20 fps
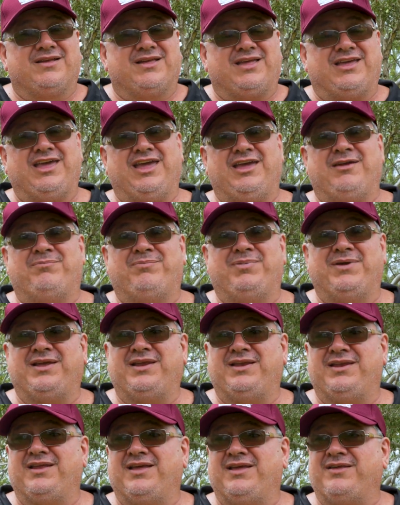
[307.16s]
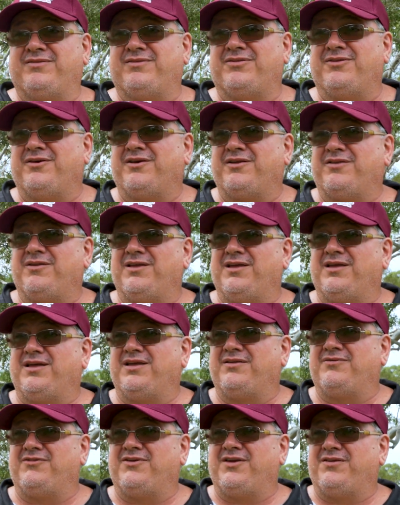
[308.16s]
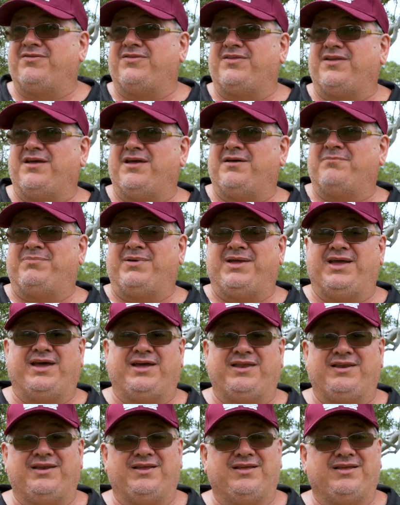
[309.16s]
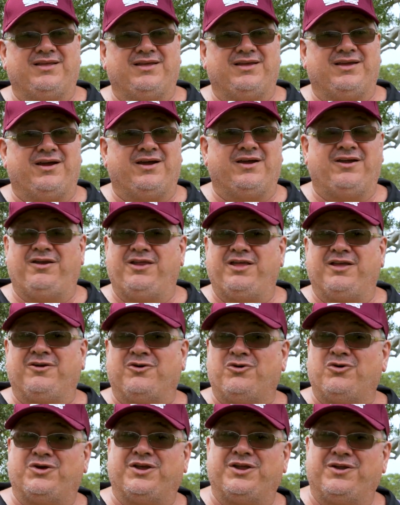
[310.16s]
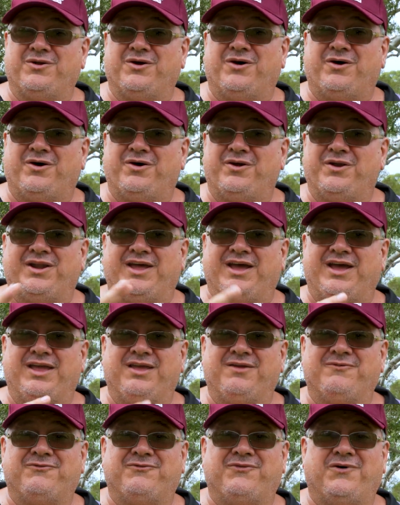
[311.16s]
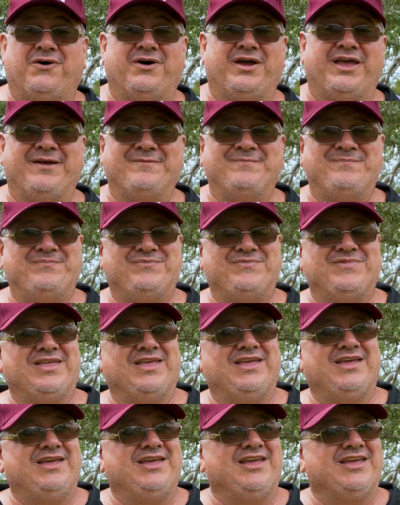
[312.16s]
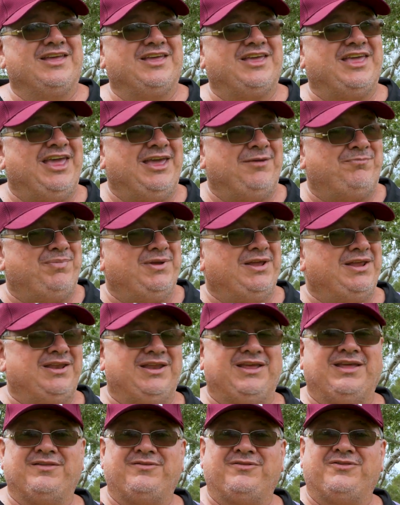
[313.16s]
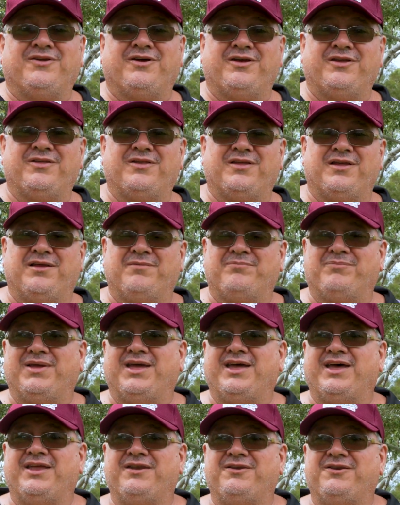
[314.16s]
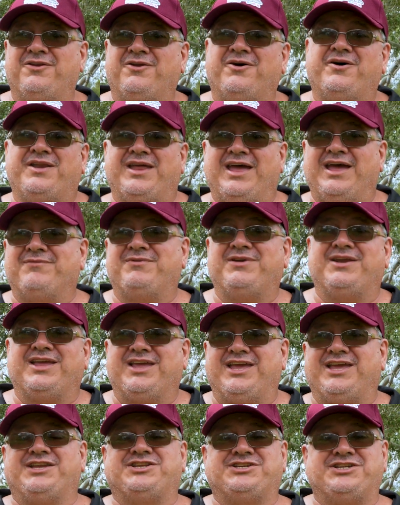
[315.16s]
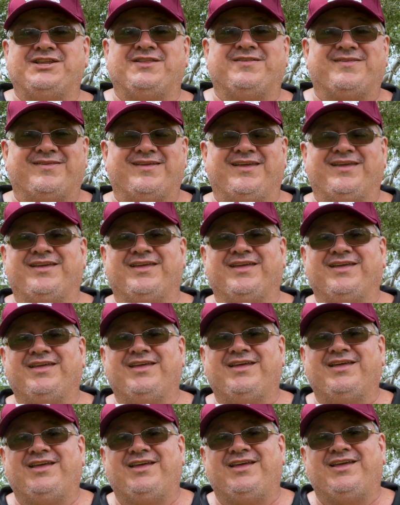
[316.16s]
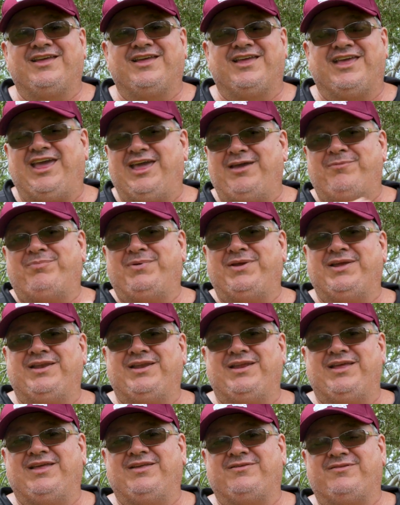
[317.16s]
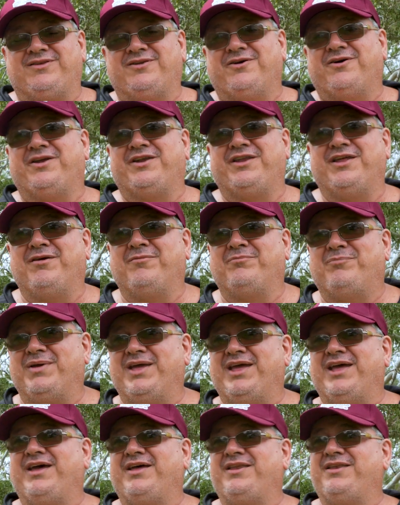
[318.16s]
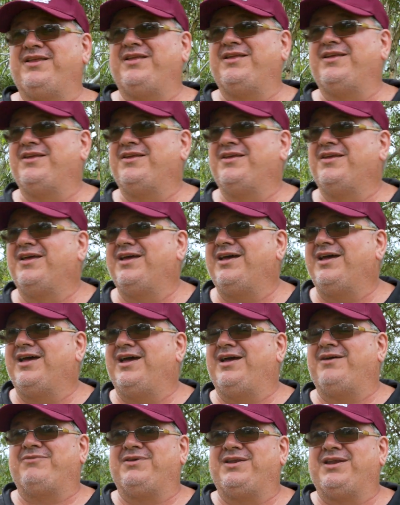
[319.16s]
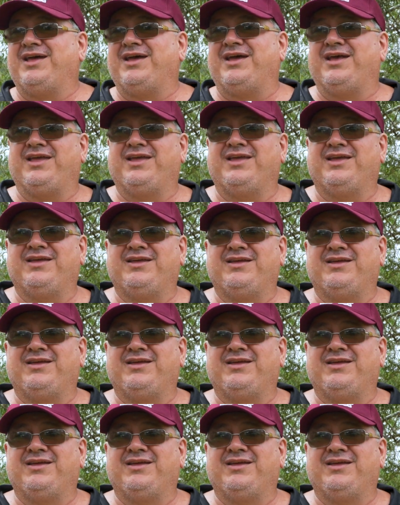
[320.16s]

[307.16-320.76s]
camping is not just about only cooking on a fire. Camping is not about not having a kitchen sink. Camping is not about having a